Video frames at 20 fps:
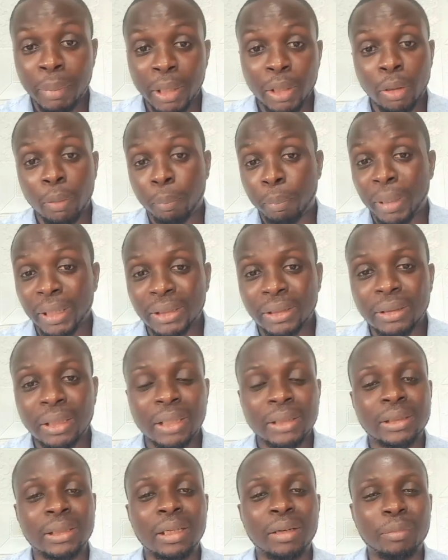your personal
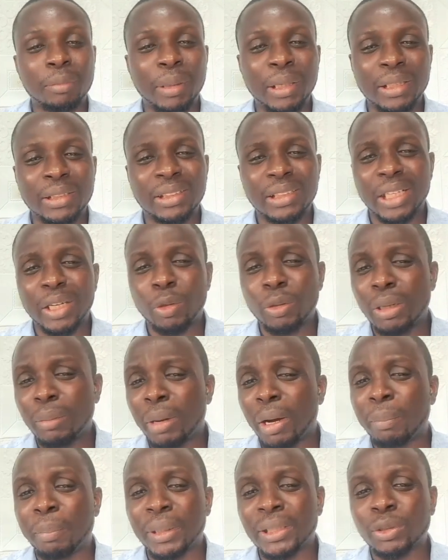self. But a one
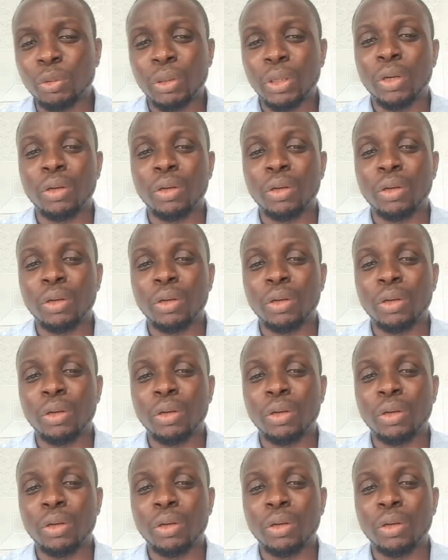other person were